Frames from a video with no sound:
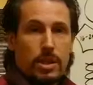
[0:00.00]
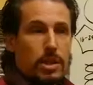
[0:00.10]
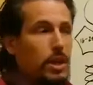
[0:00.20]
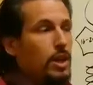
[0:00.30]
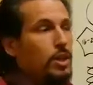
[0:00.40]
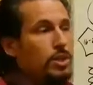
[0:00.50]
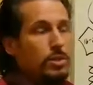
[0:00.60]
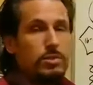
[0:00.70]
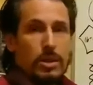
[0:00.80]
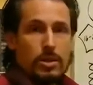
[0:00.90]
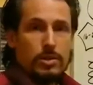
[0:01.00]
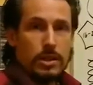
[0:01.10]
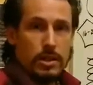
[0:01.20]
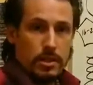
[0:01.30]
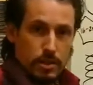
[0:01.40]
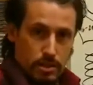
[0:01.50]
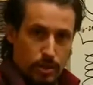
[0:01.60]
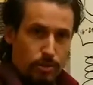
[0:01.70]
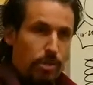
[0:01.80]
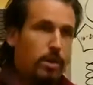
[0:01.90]
chart, you'll note that you
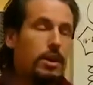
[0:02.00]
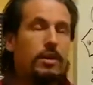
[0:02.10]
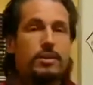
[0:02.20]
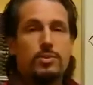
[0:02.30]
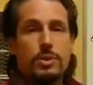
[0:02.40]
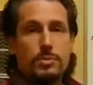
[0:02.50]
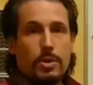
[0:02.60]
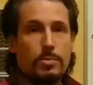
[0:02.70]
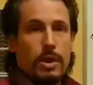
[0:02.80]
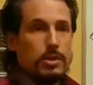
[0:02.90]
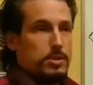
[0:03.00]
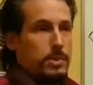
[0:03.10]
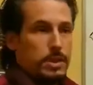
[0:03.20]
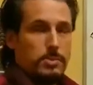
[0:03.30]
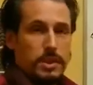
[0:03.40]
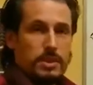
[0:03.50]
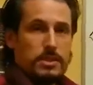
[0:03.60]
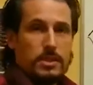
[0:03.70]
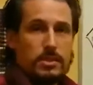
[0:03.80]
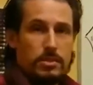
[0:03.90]
can throw out all the switch mode power supplies
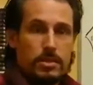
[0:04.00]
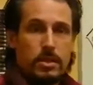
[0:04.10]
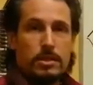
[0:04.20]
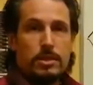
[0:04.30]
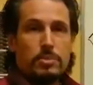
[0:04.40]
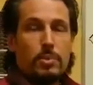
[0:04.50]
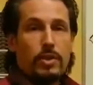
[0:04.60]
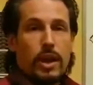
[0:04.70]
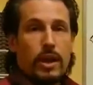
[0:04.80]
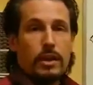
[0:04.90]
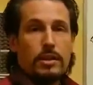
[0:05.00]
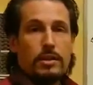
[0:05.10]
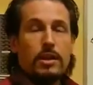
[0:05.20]
because they're sporadic.